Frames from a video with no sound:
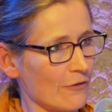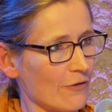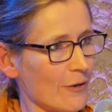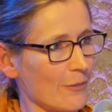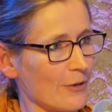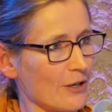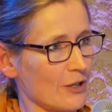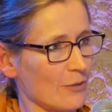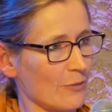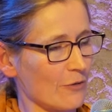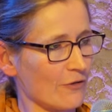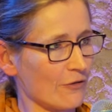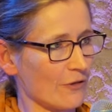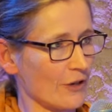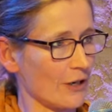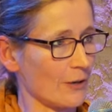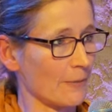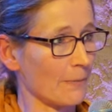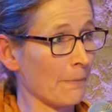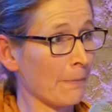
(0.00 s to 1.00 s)
and the feminism of
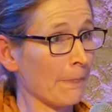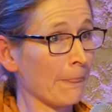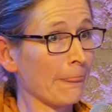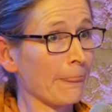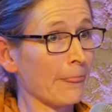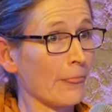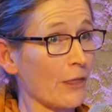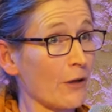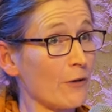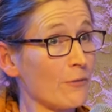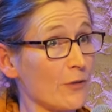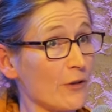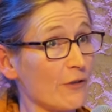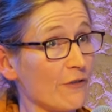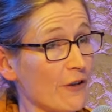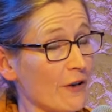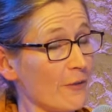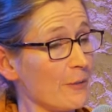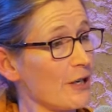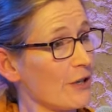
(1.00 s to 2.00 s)
freedom,
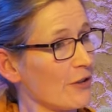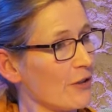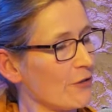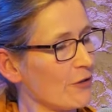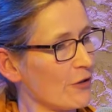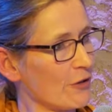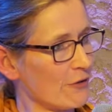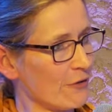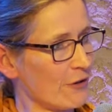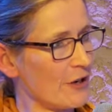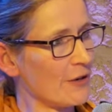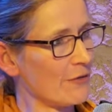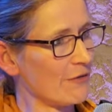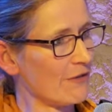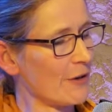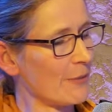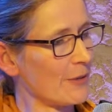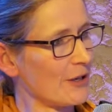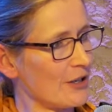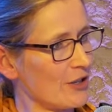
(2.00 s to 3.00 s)
the freedom
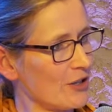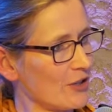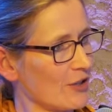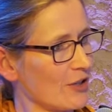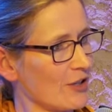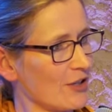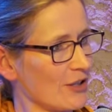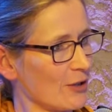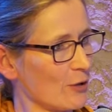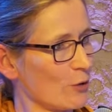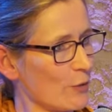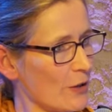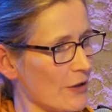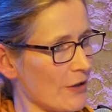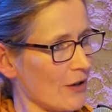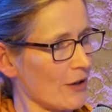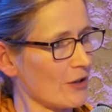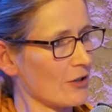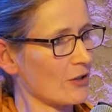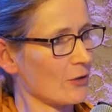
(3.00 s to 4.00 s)
feminists are still
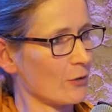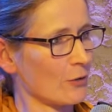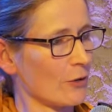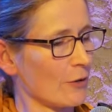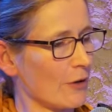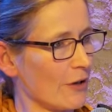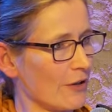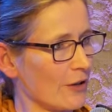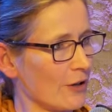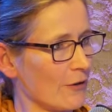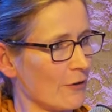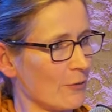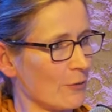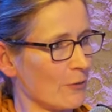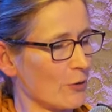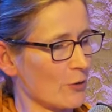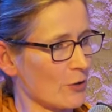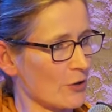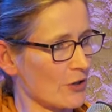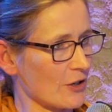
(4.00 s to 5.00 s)
with us, although I think of them
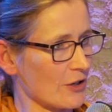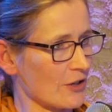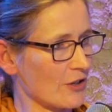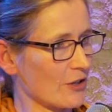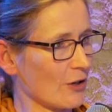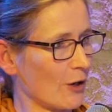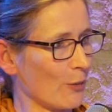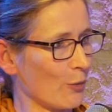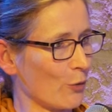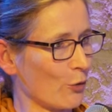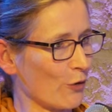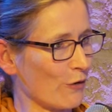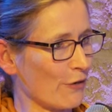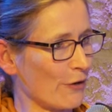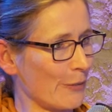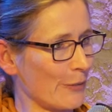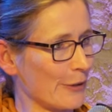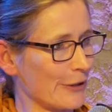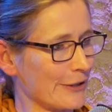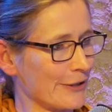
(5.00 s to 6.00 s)
more as cyborg
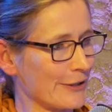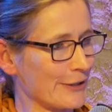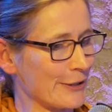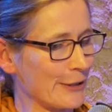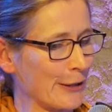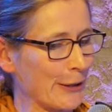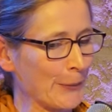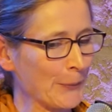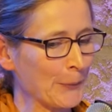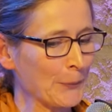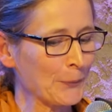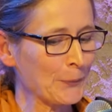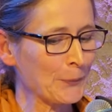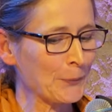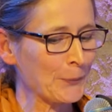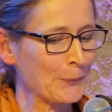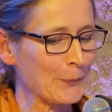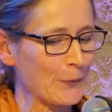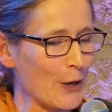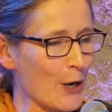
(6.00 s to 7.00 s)
feminists now.
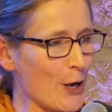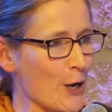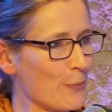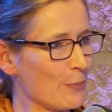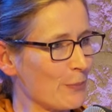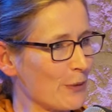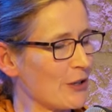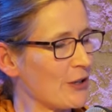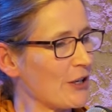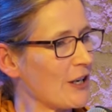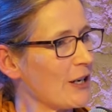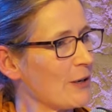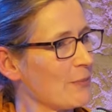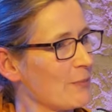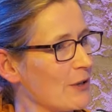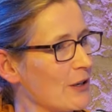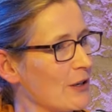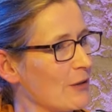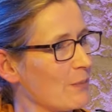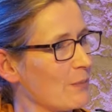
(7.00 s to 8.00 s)
But
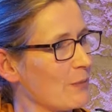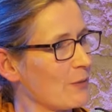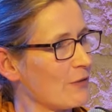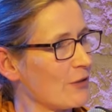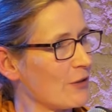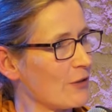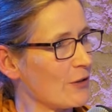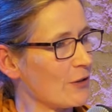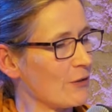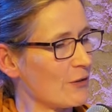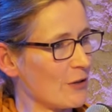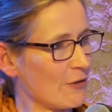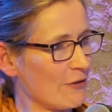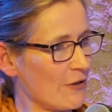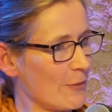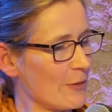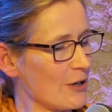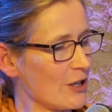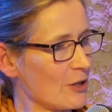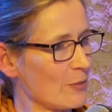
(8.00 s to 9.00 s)
the
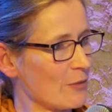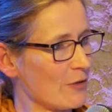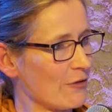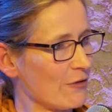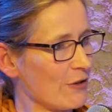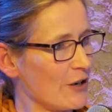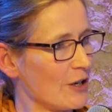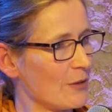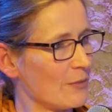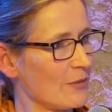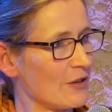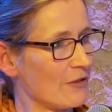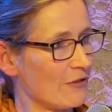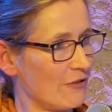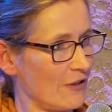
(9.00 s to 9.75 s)
feminism of freedom